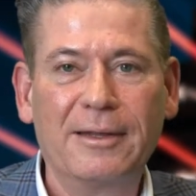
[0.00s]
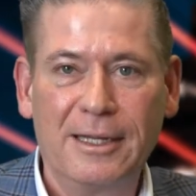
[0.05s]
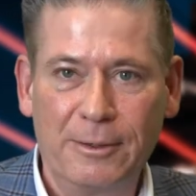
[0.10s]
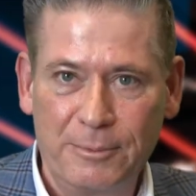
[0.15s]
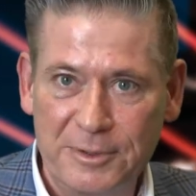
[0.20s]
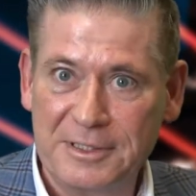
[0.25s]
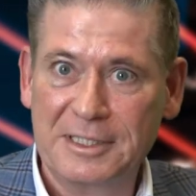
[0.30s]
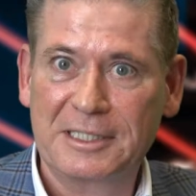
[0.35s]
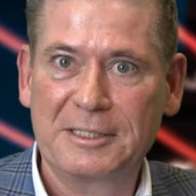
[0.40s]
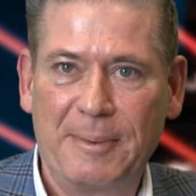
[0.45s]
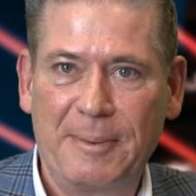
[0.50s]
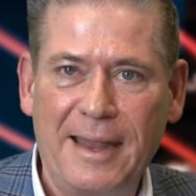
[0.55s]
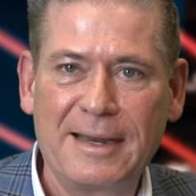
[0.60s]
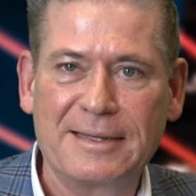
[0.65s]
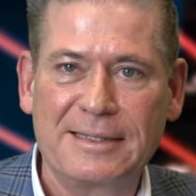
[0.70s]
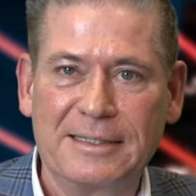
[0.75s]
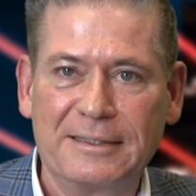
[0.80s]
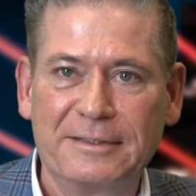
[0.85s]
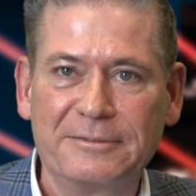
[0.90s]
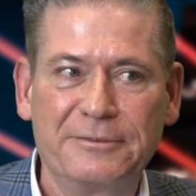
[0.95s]
it was
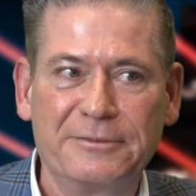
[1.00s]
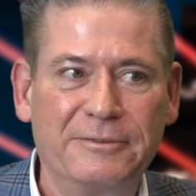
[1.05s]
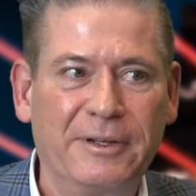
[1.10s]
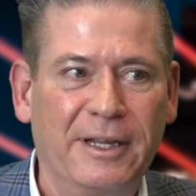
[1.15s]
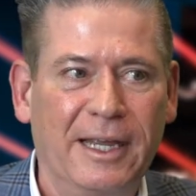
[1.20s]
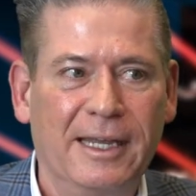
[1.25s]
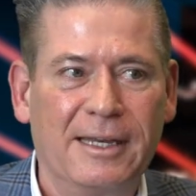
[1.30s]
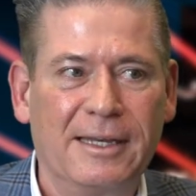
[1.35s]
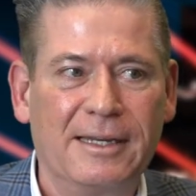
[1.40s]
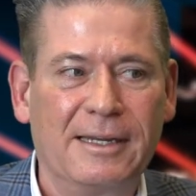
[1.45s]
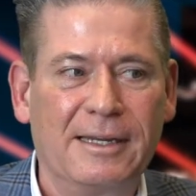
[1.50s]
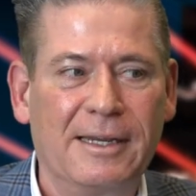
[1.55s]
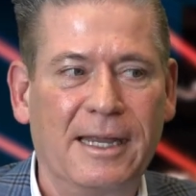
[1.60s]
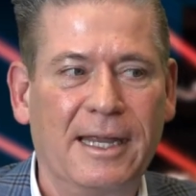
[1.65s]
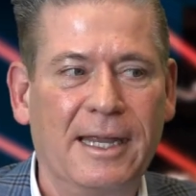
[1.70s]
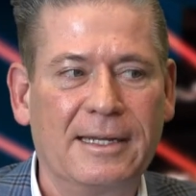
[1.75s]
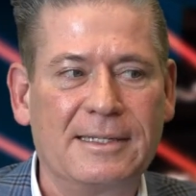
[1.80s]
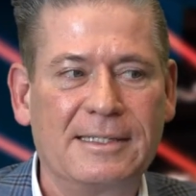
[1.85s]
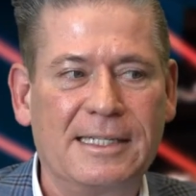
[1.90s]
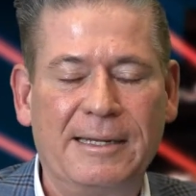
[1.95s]
expensive and
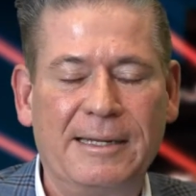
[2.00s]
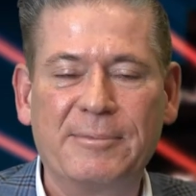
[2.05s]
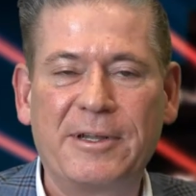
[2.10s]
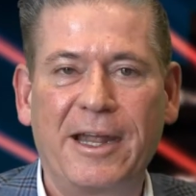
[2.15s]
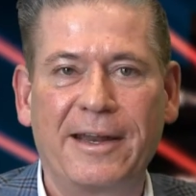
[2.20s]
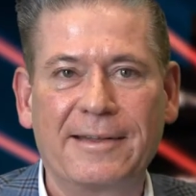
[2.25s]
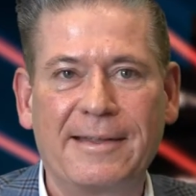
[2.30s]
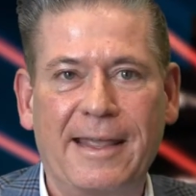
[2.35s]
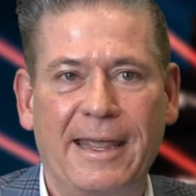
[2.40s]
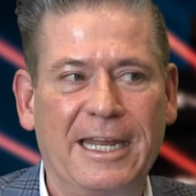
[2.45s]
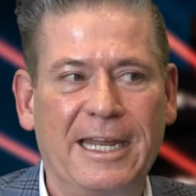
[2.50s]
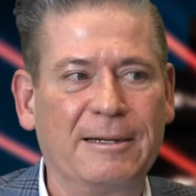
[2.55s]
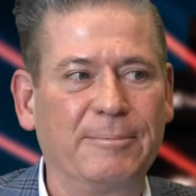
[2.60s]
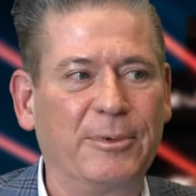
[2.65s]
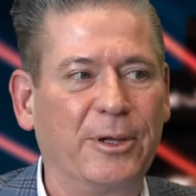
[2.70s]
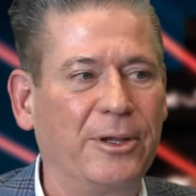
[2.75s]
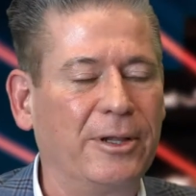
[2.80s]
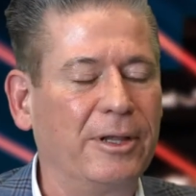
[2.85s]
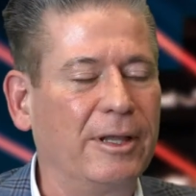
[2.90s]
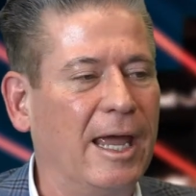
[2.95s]
it seemed
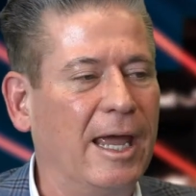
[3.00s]
unattainable.